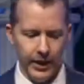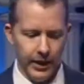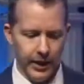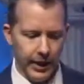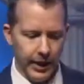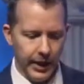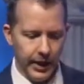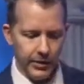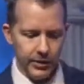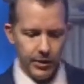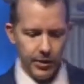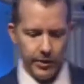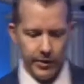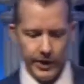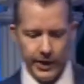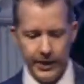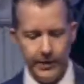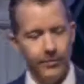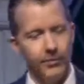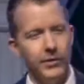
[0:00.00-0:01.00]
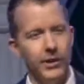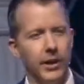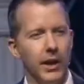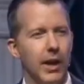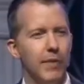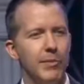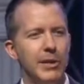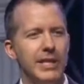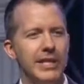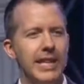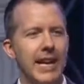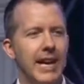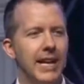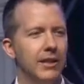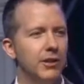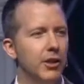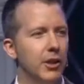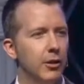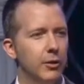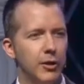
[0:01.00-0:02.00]
"Hey, Tony, I've been
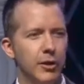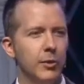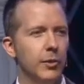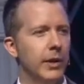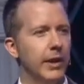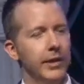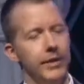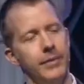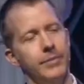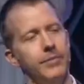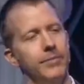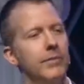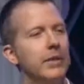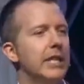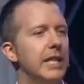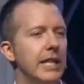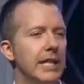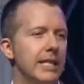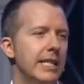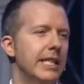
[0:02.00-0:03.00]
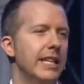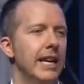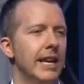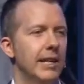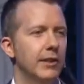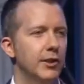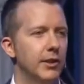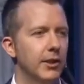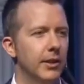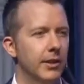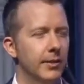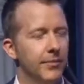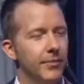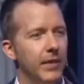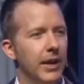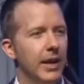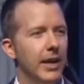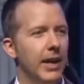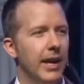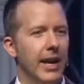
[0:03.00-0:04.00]
diagnosed with kidney cancer,
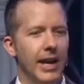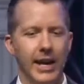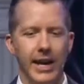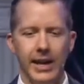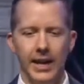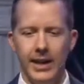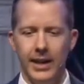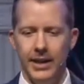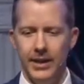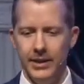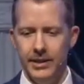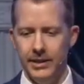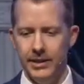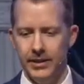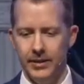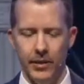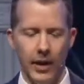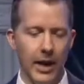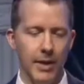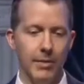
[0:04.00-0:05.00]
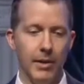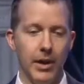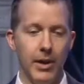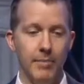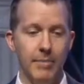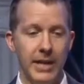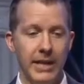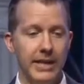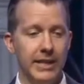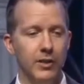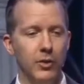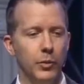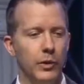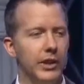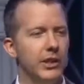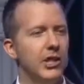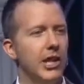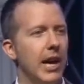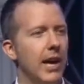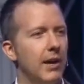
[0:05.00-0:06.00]
and I may need to
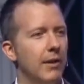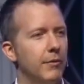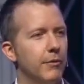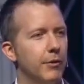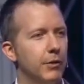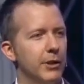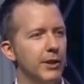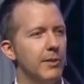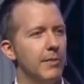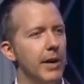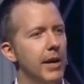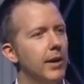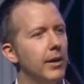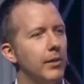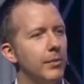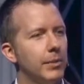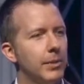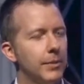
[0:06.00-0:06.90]
reach out for some help."